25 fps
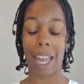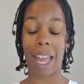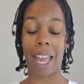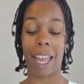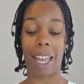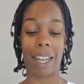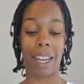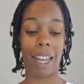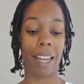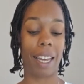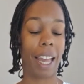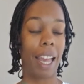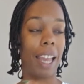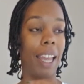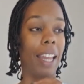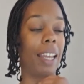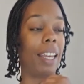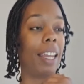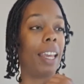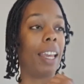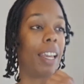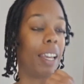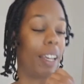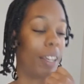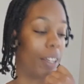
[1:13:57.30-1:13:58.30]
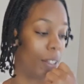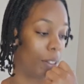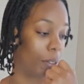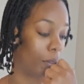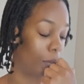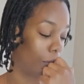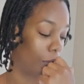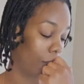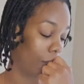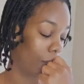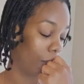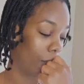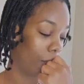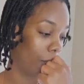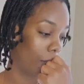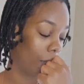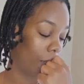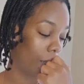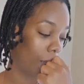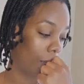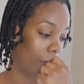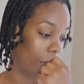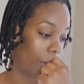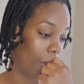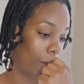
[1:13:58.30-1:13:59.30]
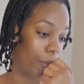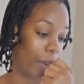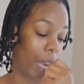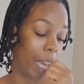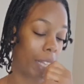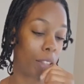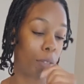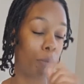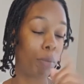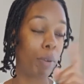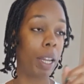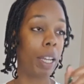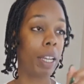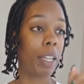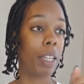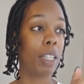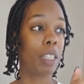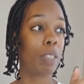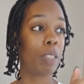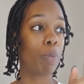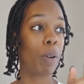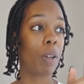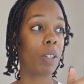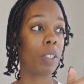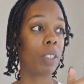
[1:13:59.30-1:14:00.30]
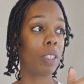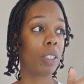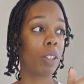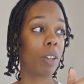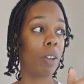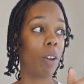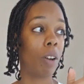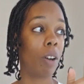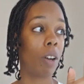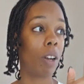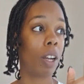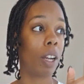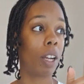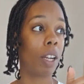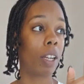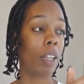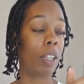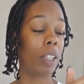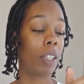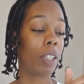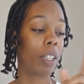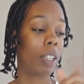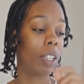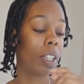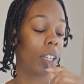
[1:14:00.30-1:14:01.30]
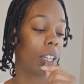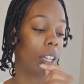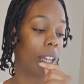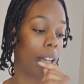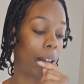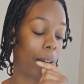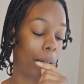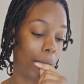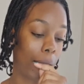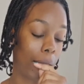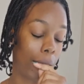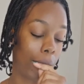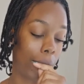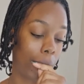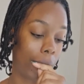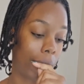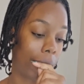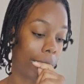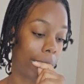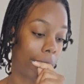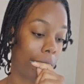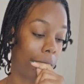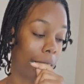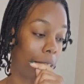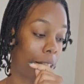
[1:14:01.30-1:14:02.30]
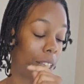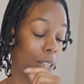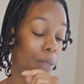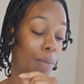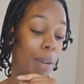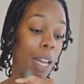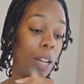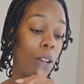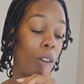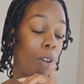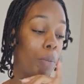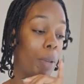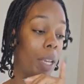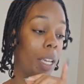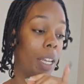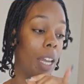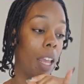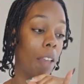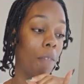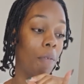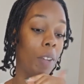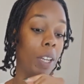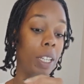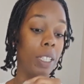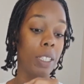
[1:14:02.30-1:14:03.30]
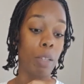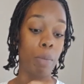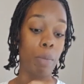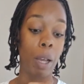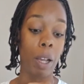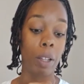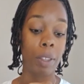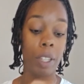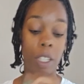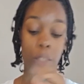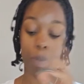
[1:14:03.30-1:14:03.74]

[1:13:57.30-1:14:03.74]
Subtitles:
like, damn. I'm gonna have to break this person's heart. Okay, somebody gonna be in their feelings about this, but